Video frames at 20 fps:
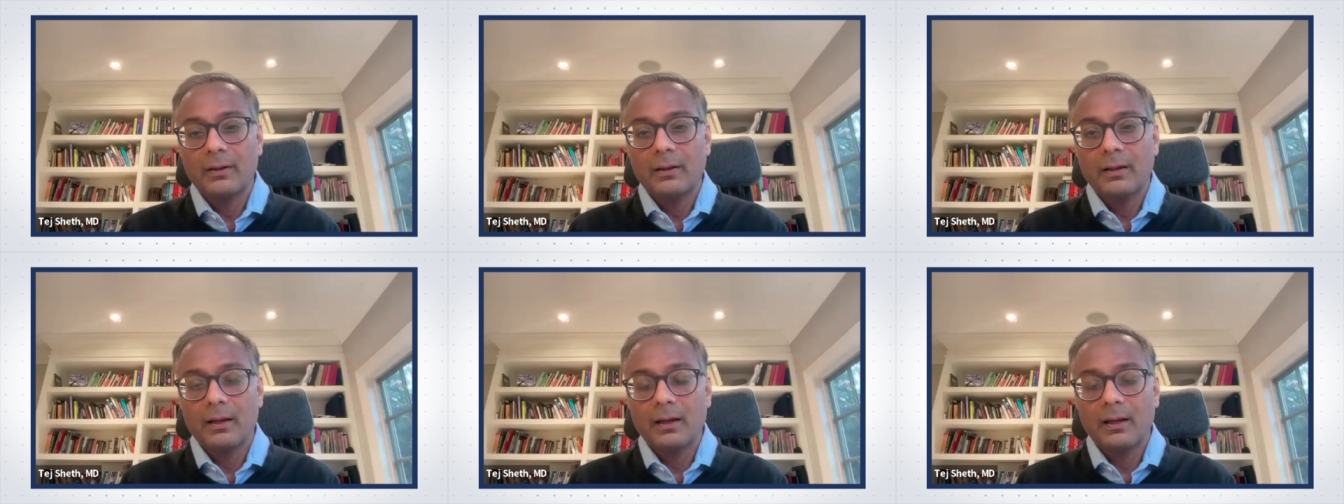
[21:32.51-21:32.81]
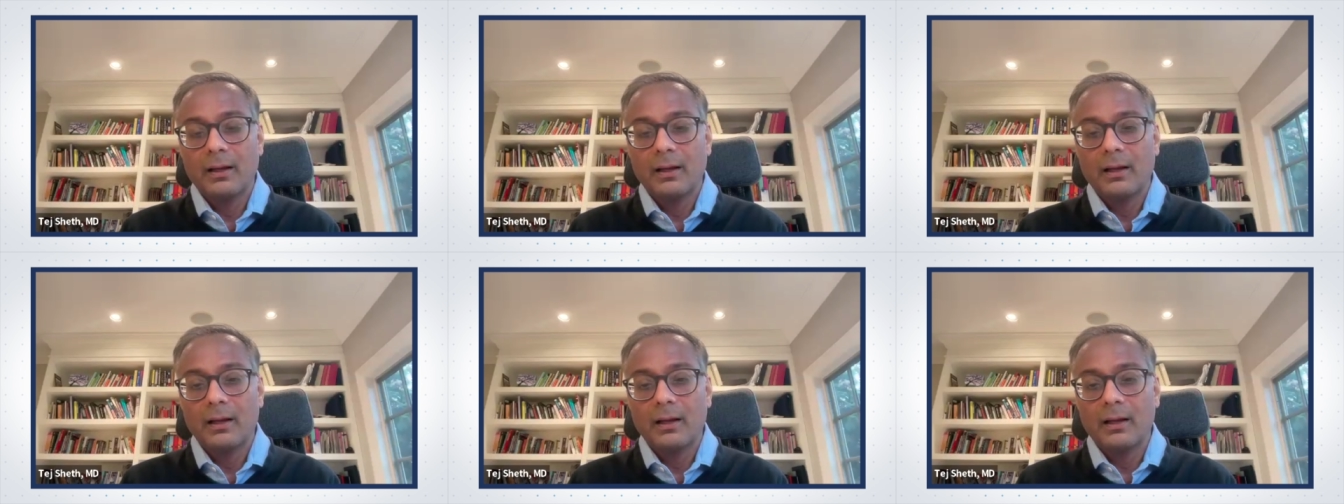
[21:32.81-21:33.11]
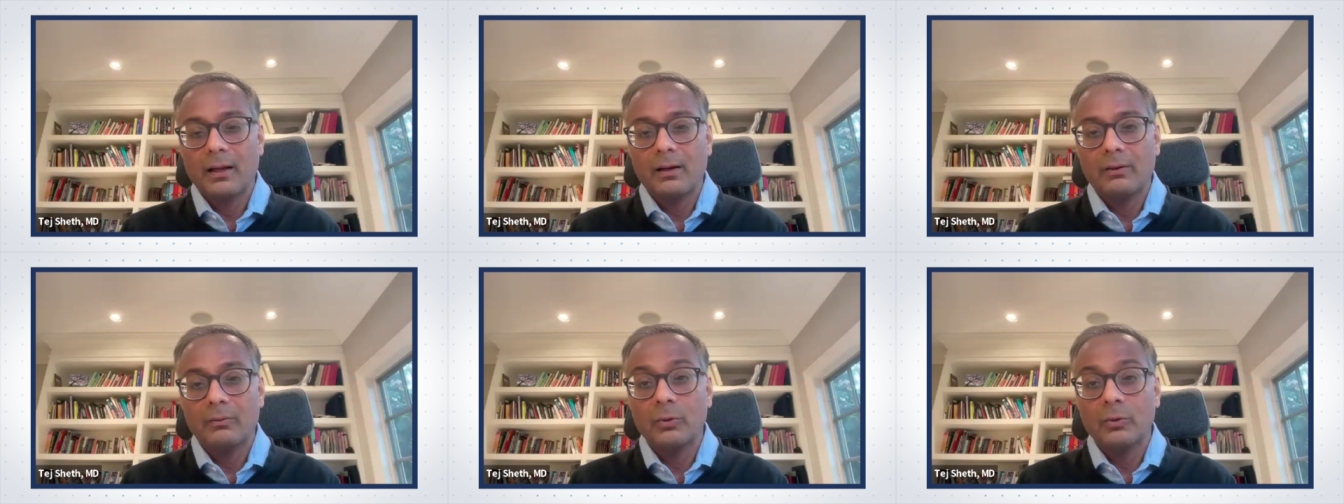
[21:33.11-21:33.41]

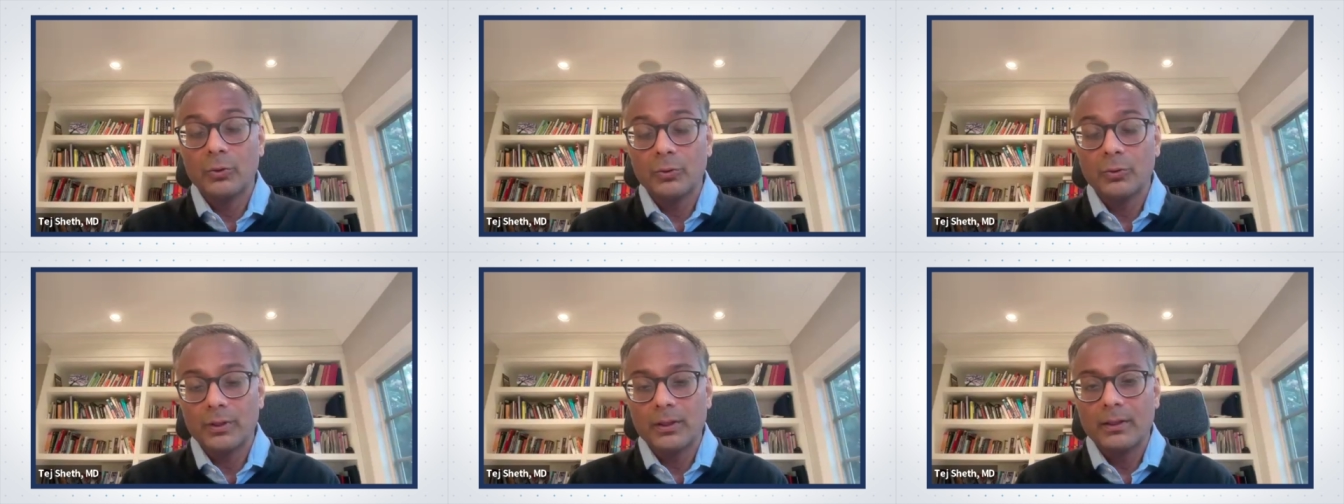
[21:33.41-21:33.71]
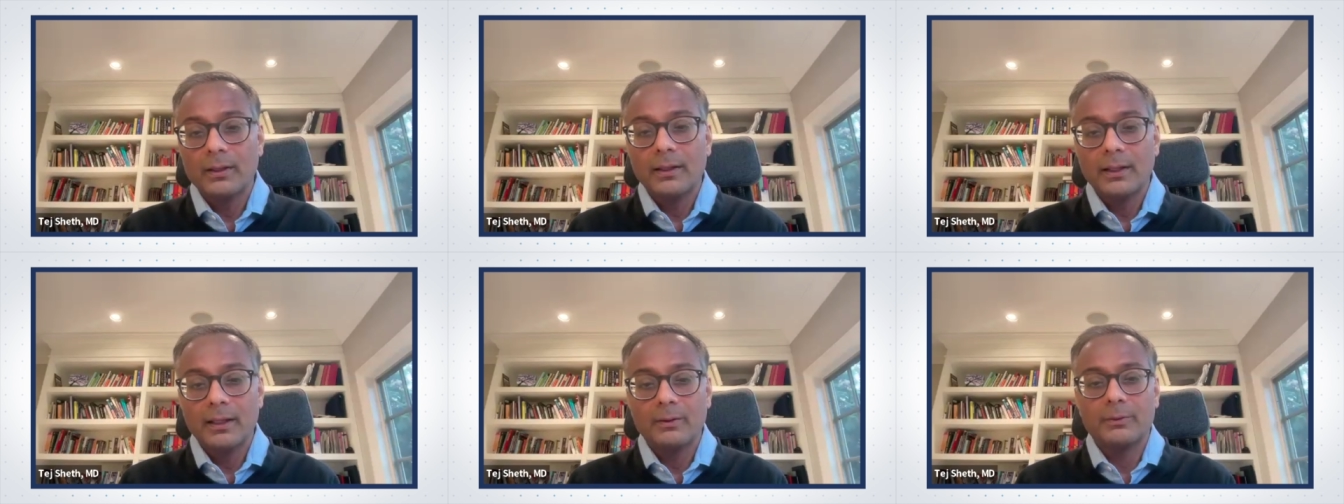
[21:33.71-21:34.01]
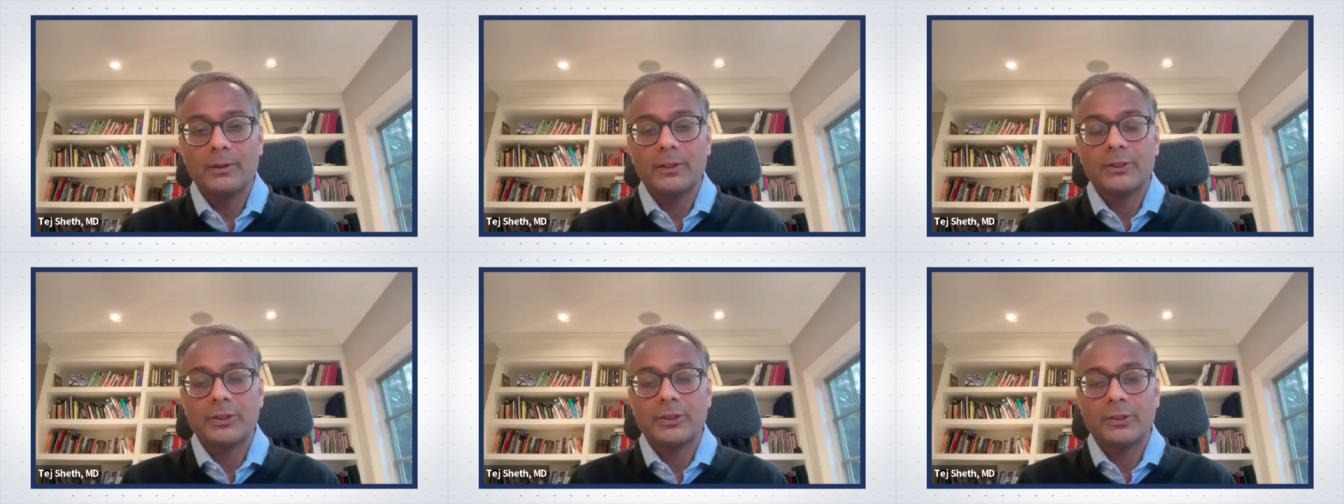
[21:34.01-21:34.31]
route in
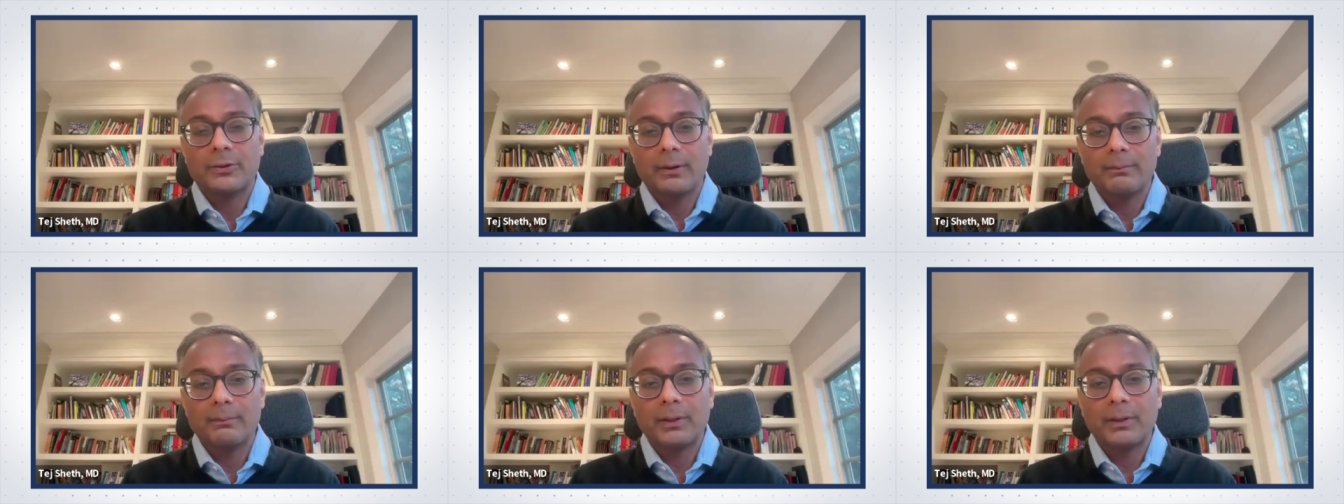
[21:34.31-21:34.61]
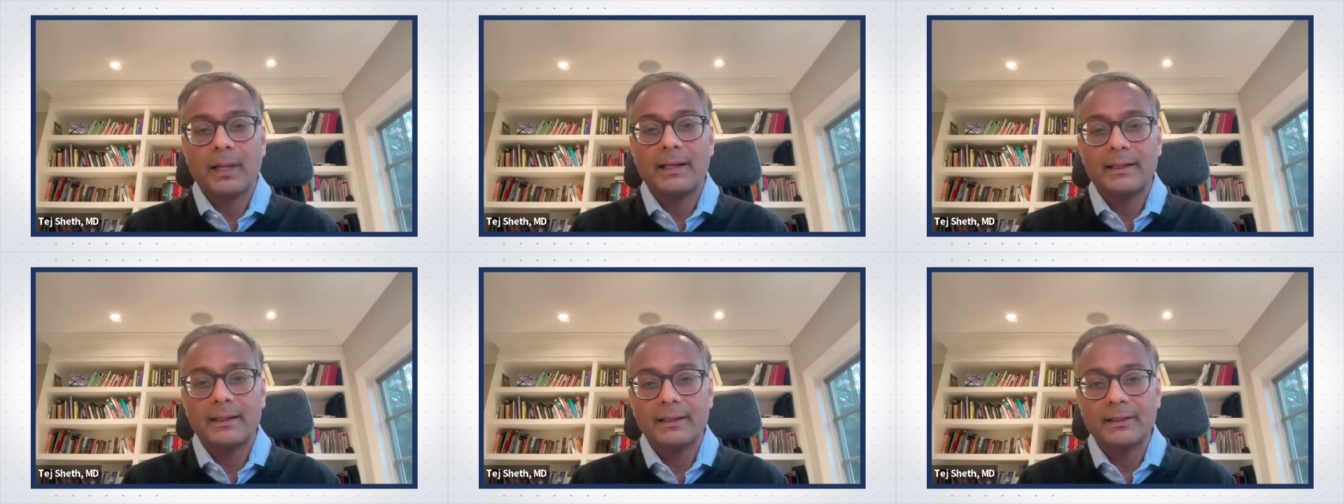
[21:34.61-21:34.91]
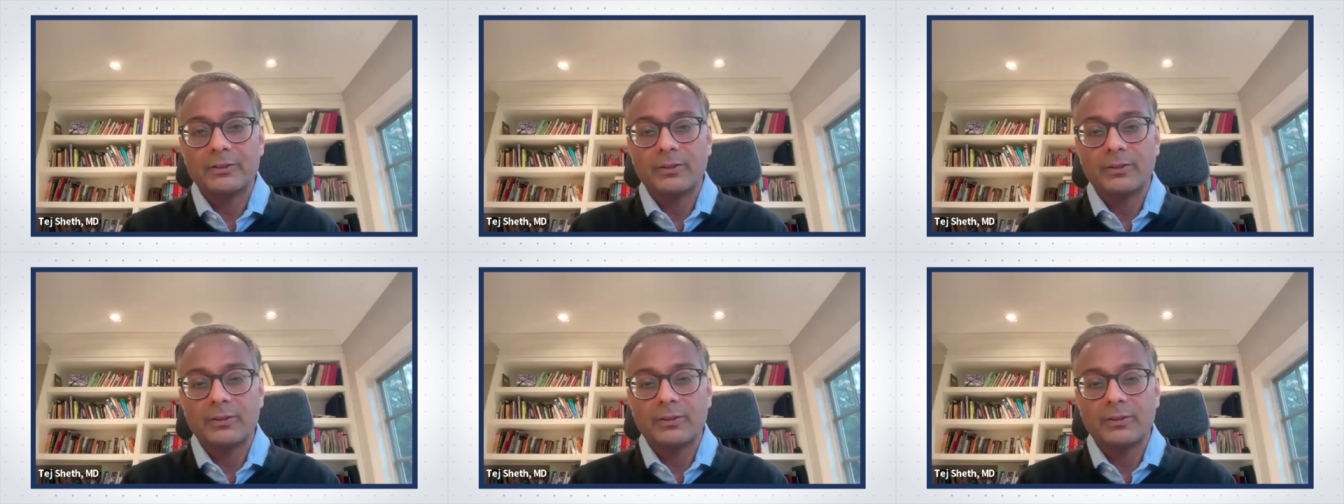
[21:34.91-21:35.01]
which you're implanting.